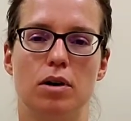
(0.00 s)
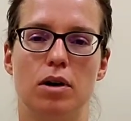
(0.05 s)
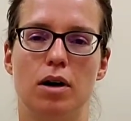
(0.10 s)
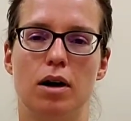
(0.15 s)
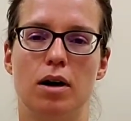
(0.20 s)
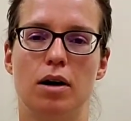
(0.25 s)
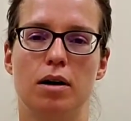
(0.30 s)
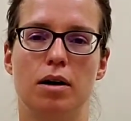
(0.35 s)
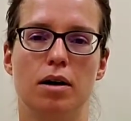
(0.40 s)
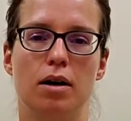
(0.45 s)

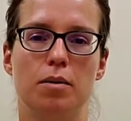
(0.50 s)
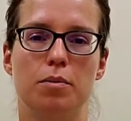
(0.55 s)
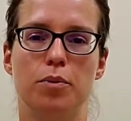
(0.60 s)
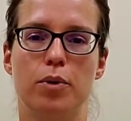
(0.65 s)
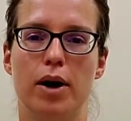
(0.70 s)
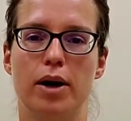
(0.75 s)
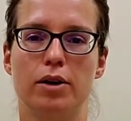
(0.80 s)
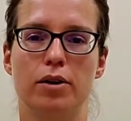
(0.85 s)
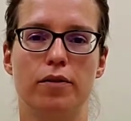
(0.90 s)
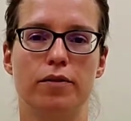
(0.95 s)

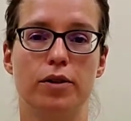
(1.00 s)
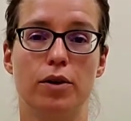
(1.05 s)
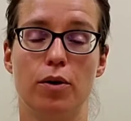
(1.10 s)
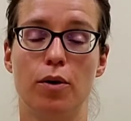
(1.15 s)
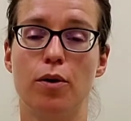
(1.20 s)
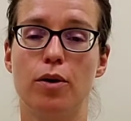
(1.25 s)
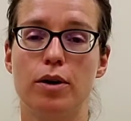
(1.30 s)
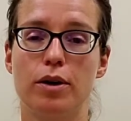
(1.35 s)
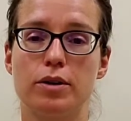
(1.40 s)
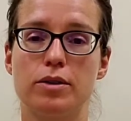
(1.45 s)
of the
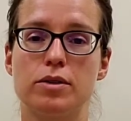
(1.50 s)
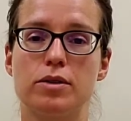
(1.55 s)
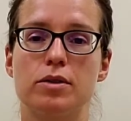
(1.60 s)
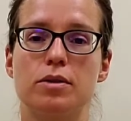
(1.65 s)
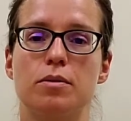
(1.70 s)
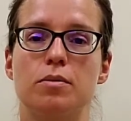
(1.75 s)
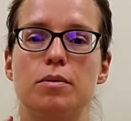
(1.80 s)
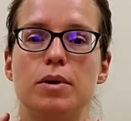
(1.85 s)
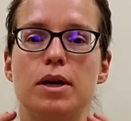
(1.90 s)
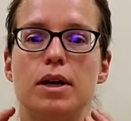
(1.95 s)
horse,
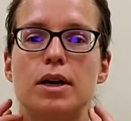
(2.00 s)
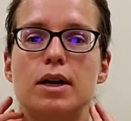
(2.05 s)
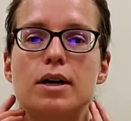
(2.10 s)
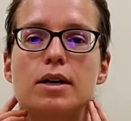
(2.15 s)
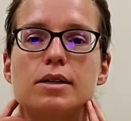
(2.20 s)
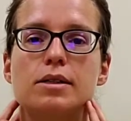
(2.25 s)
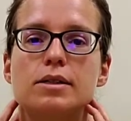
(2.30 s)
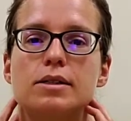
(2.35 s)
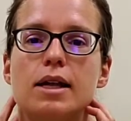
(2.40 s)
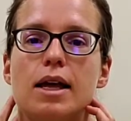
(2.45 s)

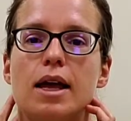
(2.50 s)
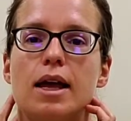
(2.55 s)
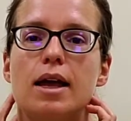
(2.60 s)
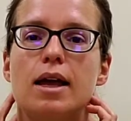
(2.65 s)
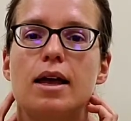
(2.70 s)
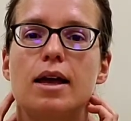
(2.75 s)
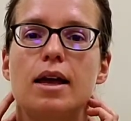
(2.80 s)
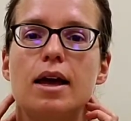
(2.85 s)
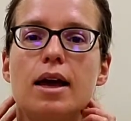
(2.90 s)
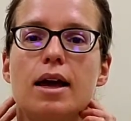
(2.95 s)
because
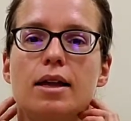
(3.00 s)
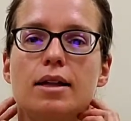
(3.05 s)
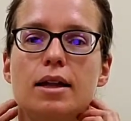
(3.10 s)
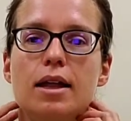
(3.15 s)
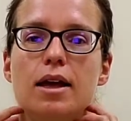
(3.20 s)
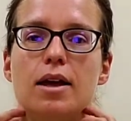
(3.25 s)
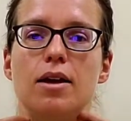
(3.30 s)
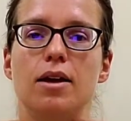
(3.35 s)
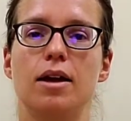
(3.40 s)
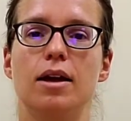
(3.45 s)

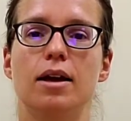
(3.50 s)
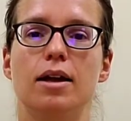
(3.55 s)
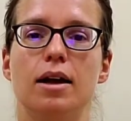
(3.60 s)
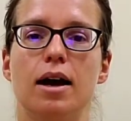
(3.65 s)
they